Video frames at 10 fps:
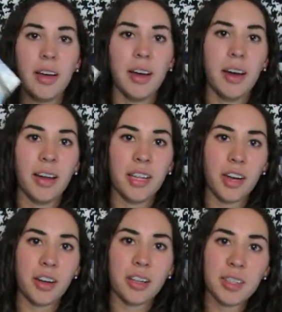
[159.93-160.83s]
And then
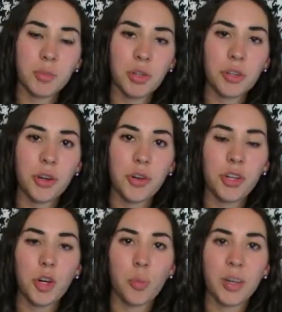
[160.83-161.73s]
on a similar note,
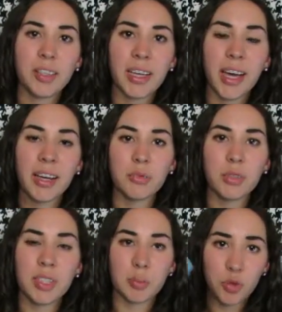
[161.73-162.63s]
you'll want to get
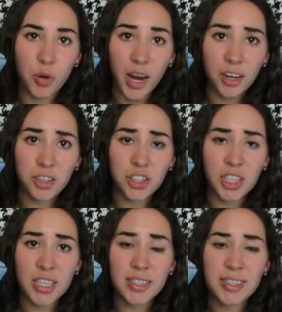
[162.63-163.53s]
some dryer
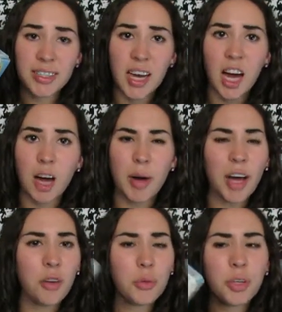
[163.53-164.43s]
sheets.
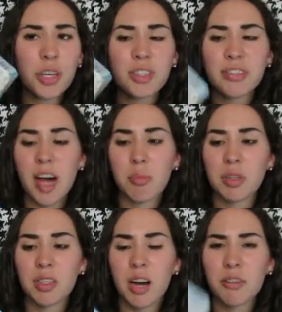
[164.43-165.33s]
I don't really use
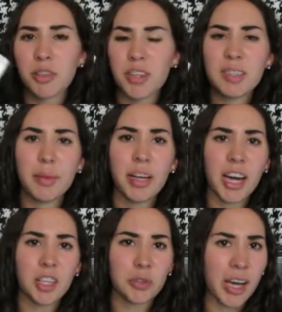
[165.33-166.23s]
fabric softener. These might
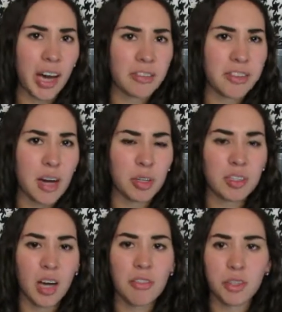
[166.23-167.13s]
actually have fabric
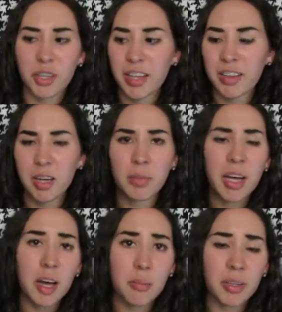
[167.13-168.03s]
softener in them,
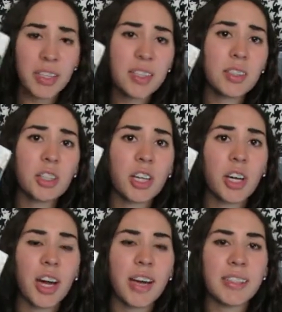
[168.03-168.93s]
but these are a
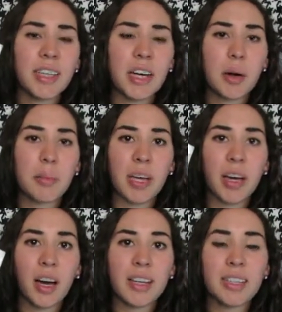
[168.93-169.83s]
good idea
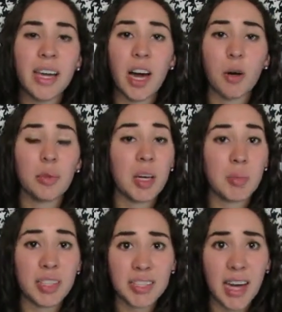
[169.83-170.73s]
because they help
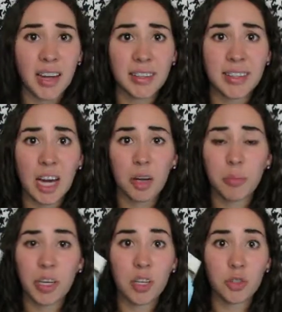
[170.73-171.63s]
keep the static down
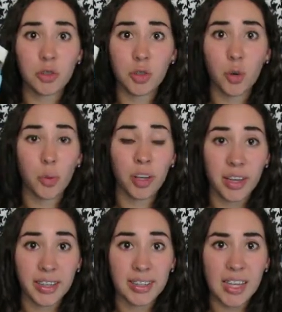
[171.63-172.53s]
because no one
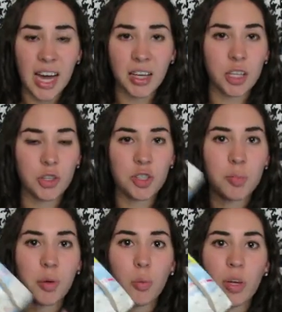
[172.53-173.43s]
likes static. You
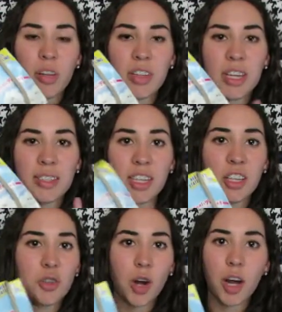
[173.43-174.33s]
just put one of these in
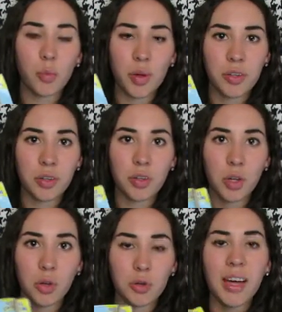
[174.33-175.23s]
the dryer with your
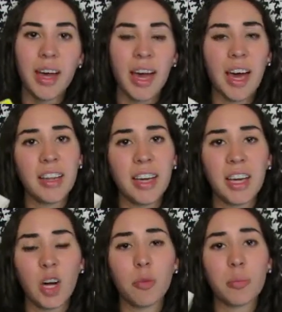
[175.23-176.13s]
clothes, and they can
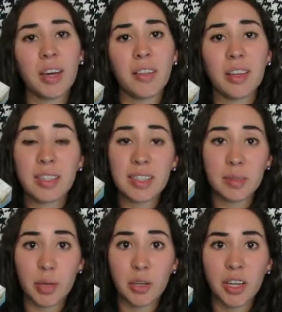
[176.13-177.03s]
help make things
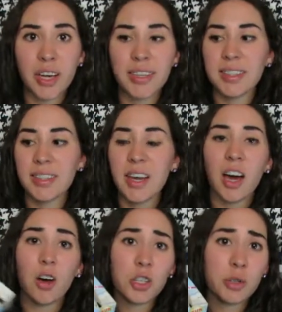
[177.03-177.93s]
smell nice.
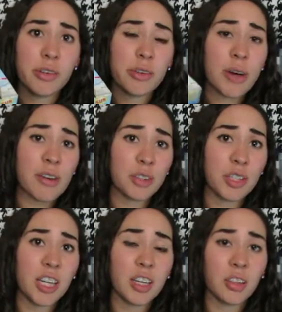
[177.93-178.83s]
Also, if you ever
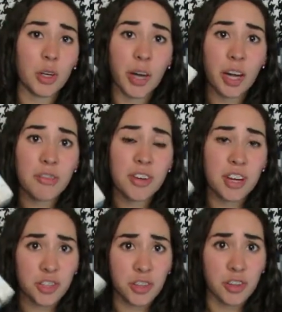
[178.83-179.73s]
need a little air
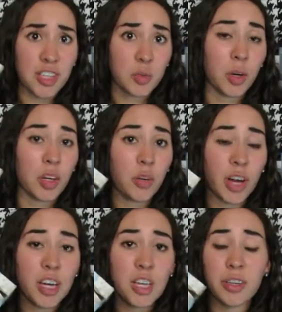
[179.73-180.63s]
freshener, these work
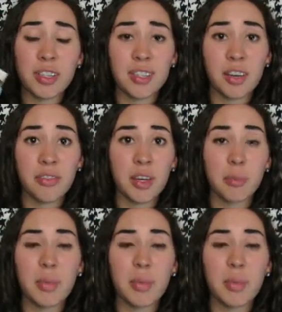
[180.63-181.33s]
great. You can stuff them